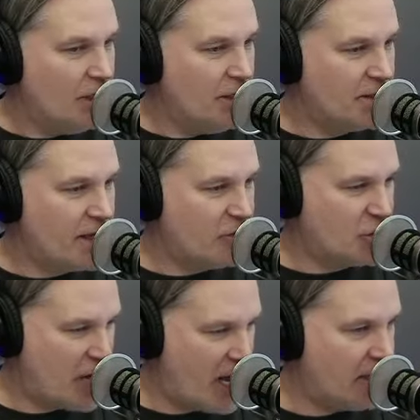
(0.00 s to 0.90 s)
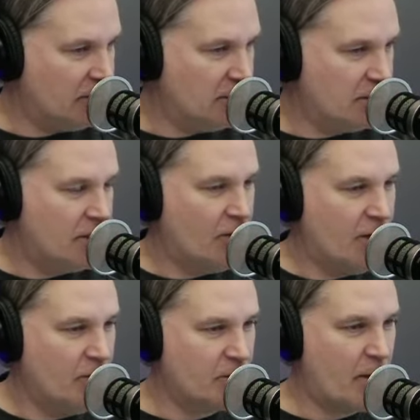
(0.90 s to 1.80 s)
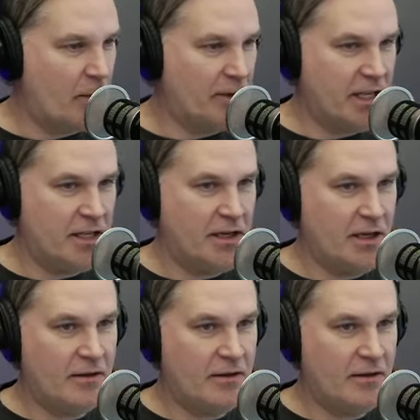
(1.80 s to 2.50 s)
does have a child, so he was probably kidding.